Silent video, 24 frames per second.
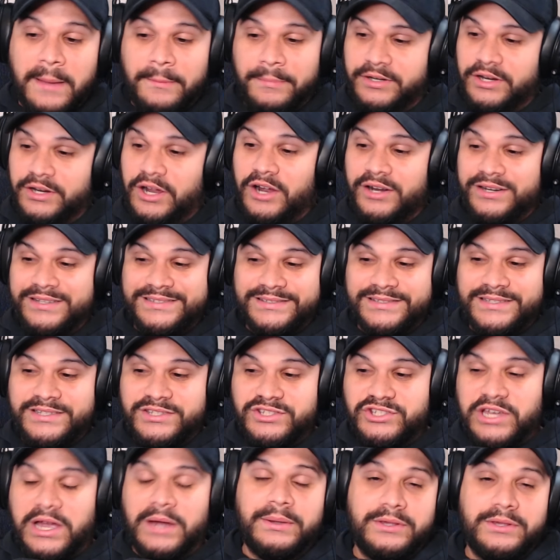But
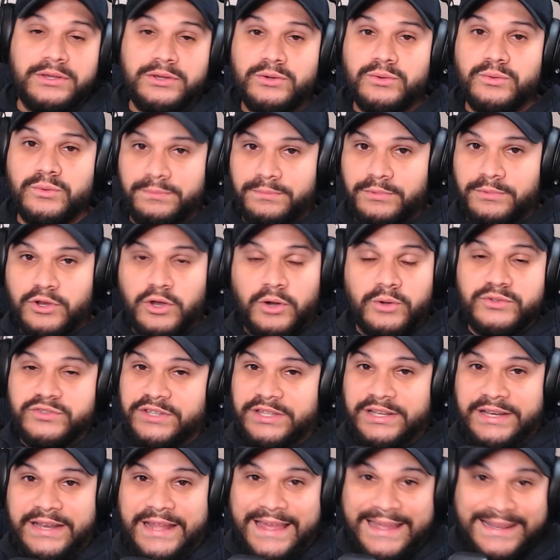honestly, Jiaoqiu goes
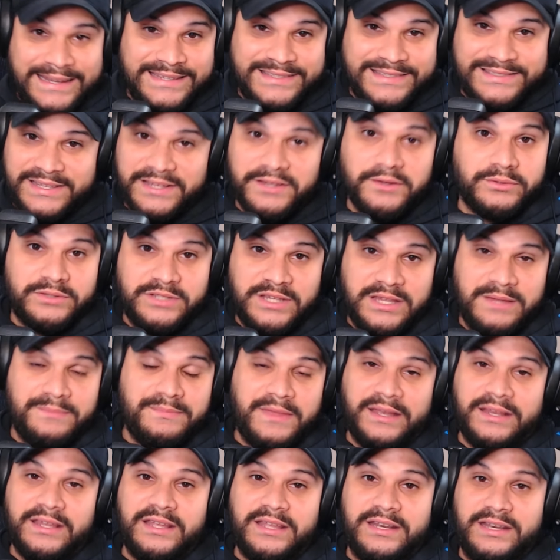in any single
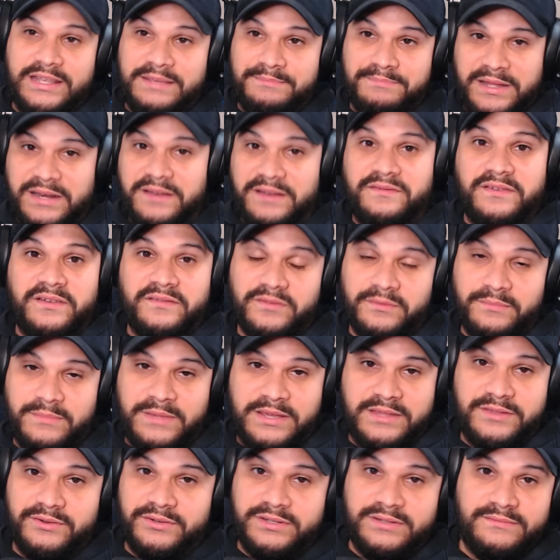team that can benefit
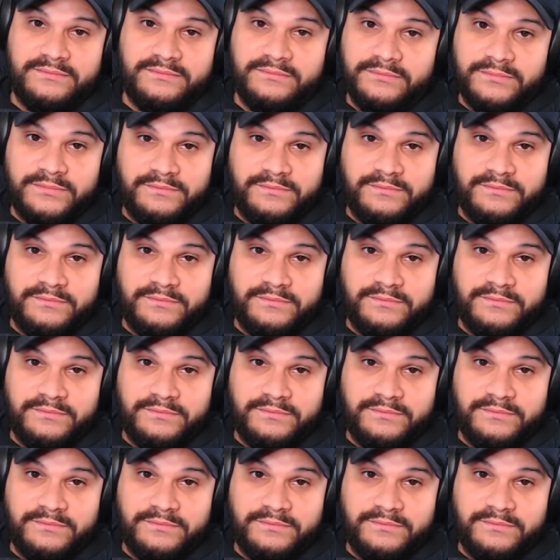from either